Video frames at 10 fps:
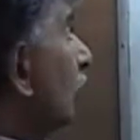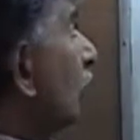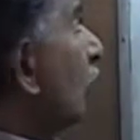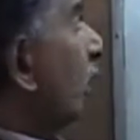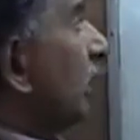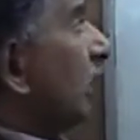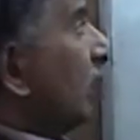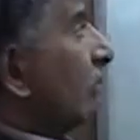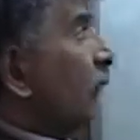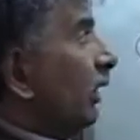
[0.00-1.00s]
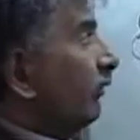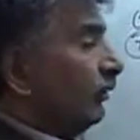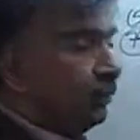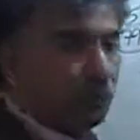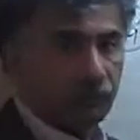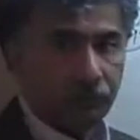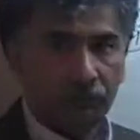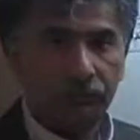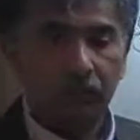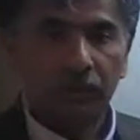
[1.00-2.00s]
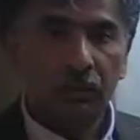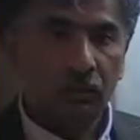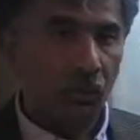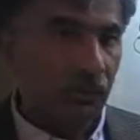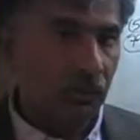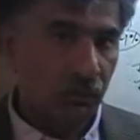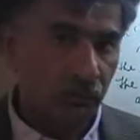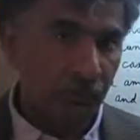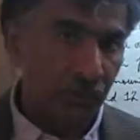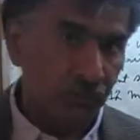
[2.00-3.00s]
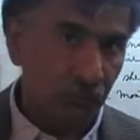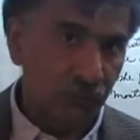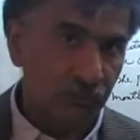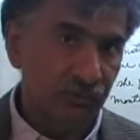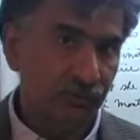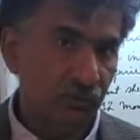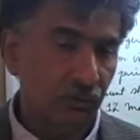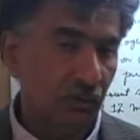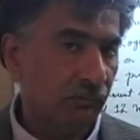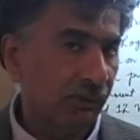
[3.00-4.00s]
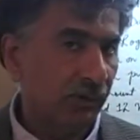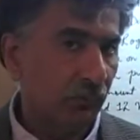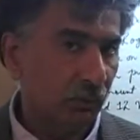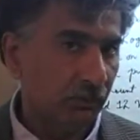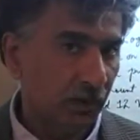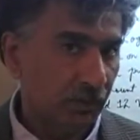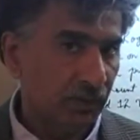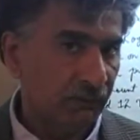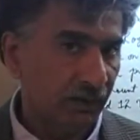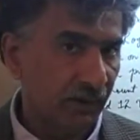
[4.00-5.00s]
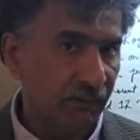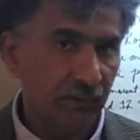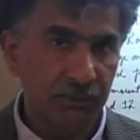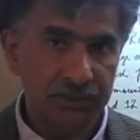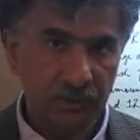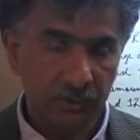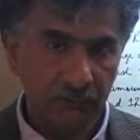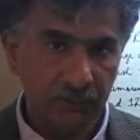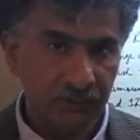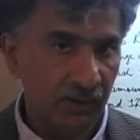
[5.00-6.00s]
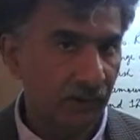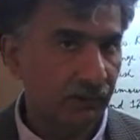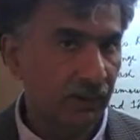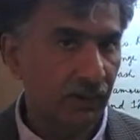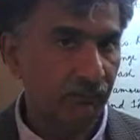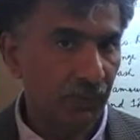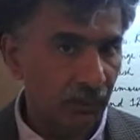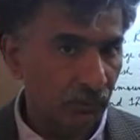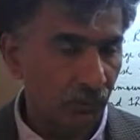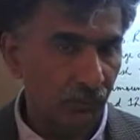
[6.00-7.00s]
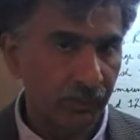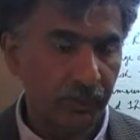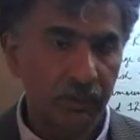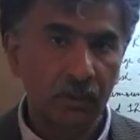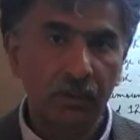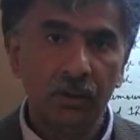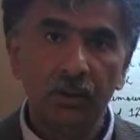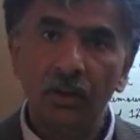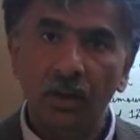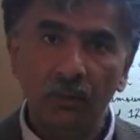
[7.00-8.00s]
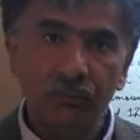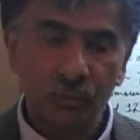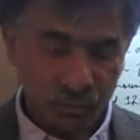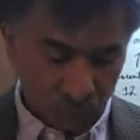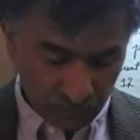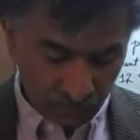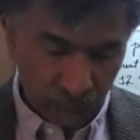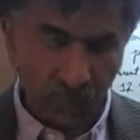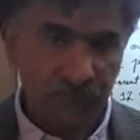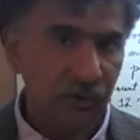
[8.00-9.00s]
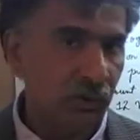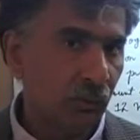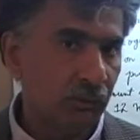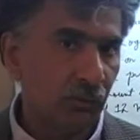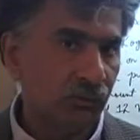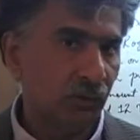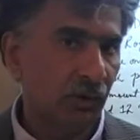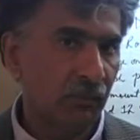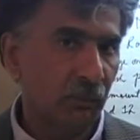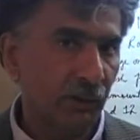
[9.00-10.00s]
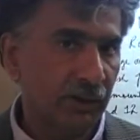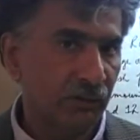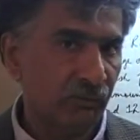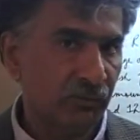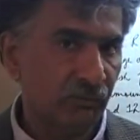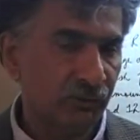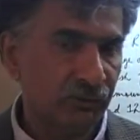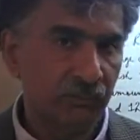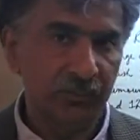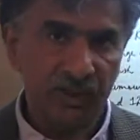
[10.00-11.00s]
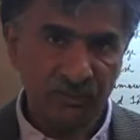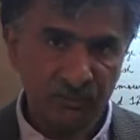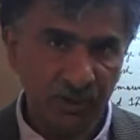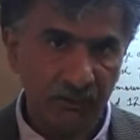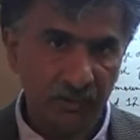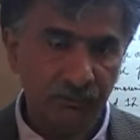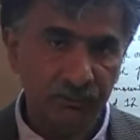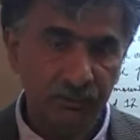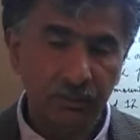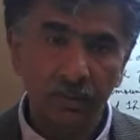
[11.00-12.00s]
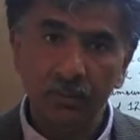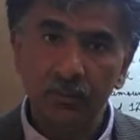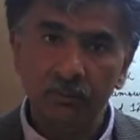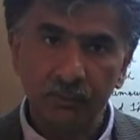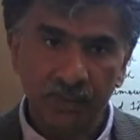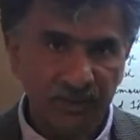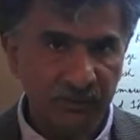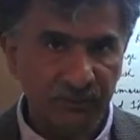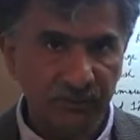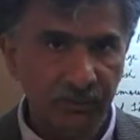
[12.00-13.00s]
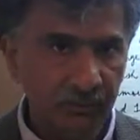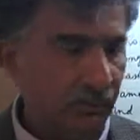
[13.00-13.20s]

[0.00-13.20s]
quantitative comparison question. Quantitative comparison questions, as you know, are a very important part of the exam. They are a big chunk of the exam. They have not gone away. Unfortunately for us, the newer books do not provide us with sufficient practice problems. For that reason,